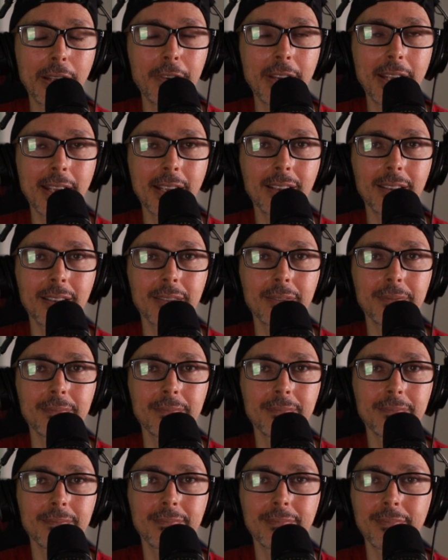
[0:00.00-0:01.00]
evening,
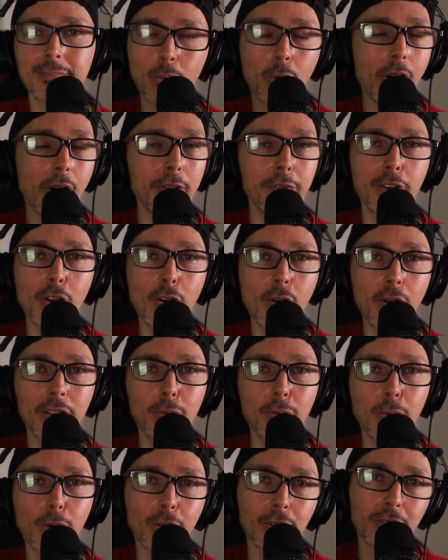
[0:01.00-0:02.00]
wherever you are in
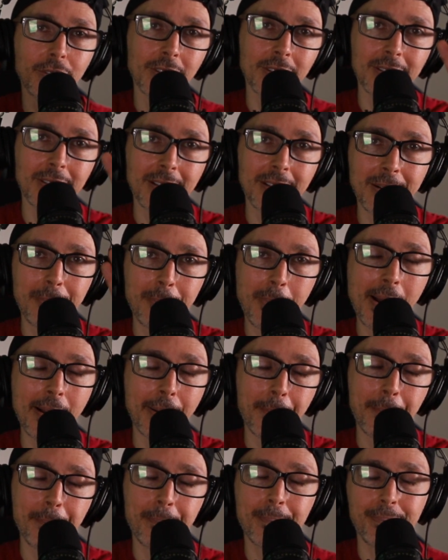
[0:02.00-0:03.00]
the world. Bye.
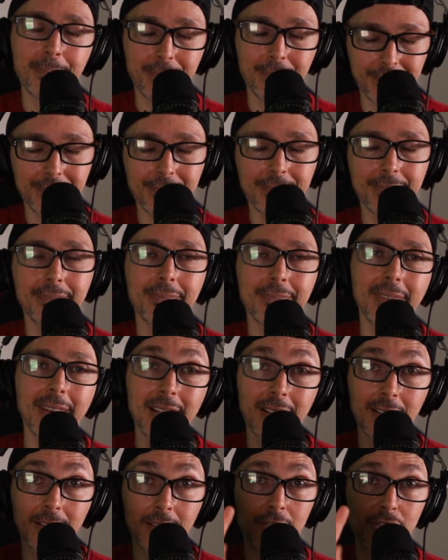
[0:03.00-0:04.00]

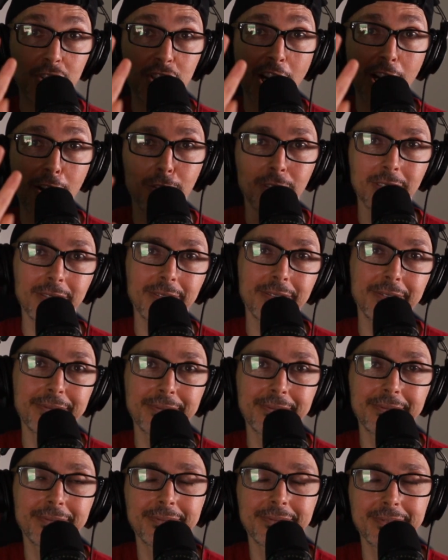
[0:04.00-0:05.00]
Ciao.
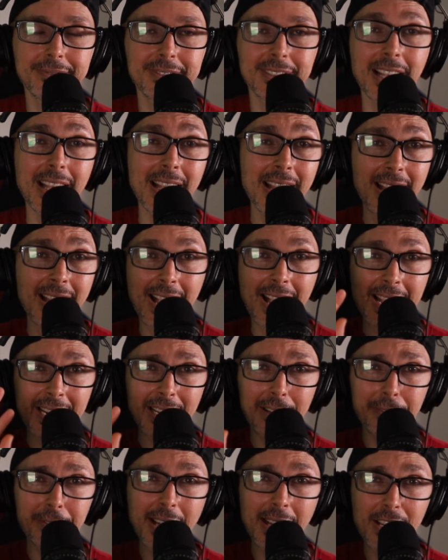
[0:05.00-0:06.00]

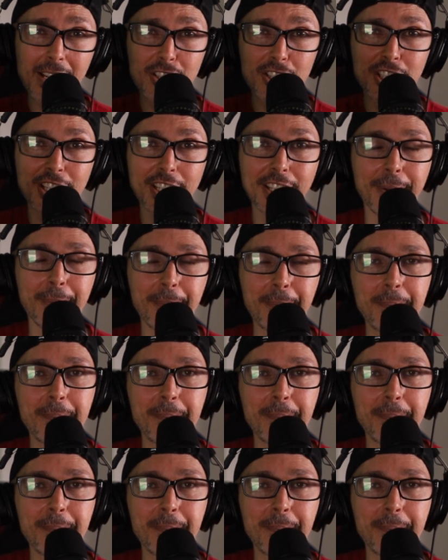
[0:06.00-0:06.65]
Arrivederci.